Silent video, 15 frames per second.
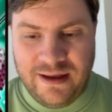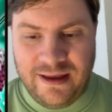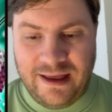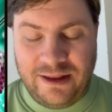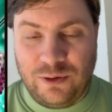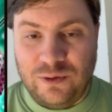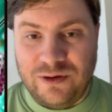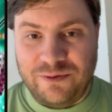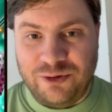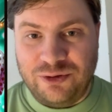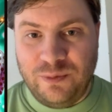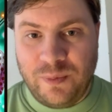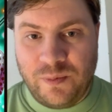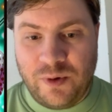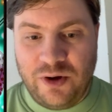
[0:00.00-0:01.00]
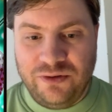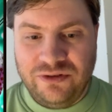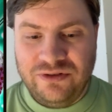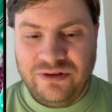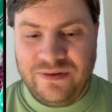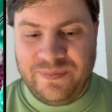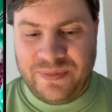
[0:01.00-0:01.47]
And only for Super
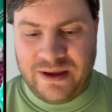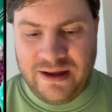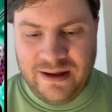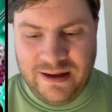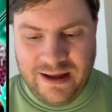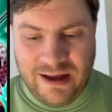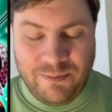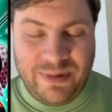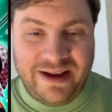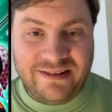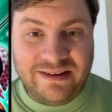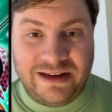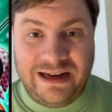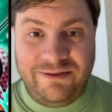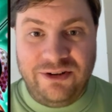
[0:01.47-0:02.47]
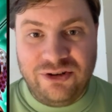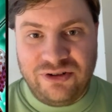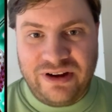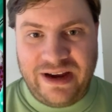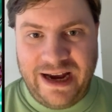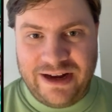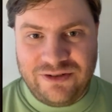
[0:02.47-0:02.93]
Boss, and basically we're
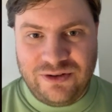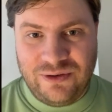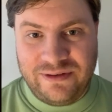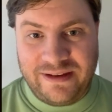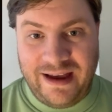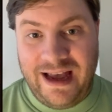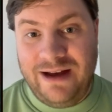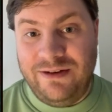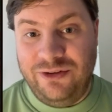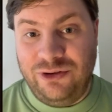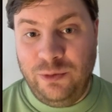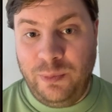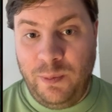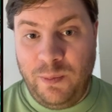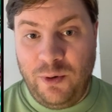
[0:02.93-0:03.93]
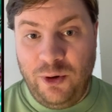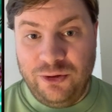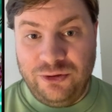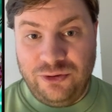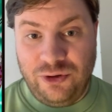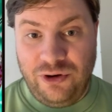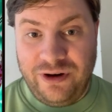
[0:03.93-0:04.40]
scheduled to have a Super Boss
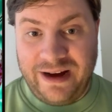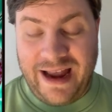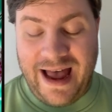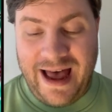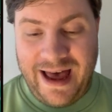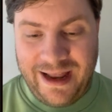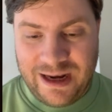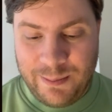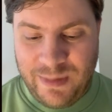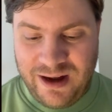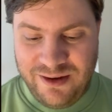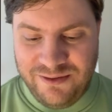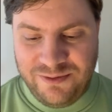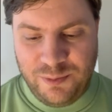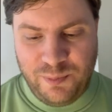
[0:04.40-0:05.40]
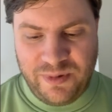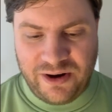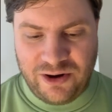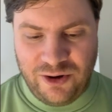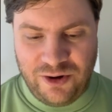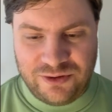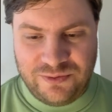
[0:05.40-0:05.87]
during any month
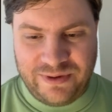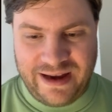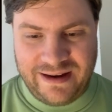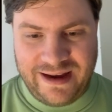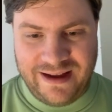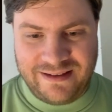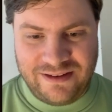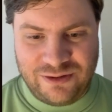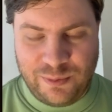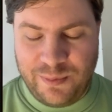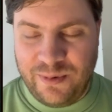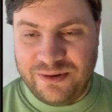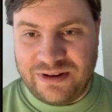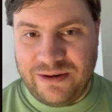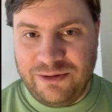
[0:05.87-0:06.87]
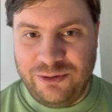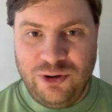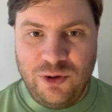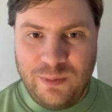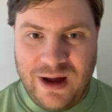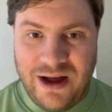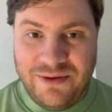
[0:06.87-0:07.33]
because we get a Super Boss every two
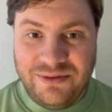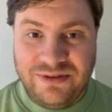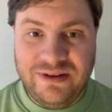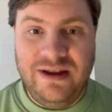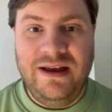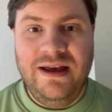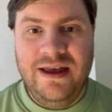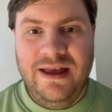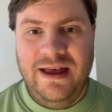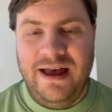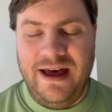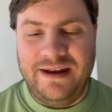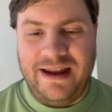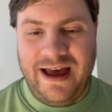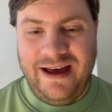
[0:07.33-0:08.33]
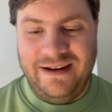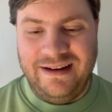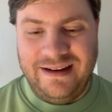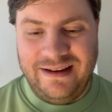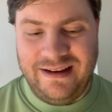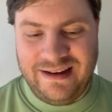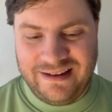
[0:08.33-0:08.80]
months and
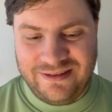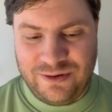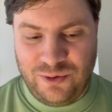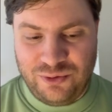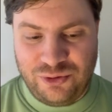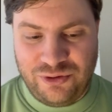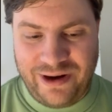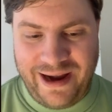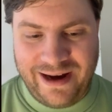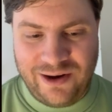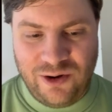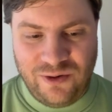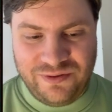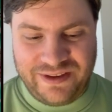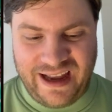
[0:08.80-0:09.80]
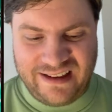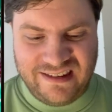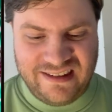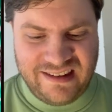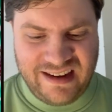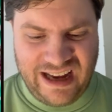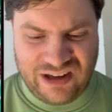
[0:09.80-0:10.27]
Annie is on track on that
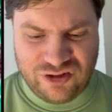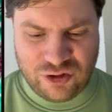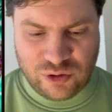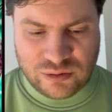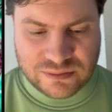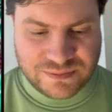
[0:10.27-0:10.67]
schedule.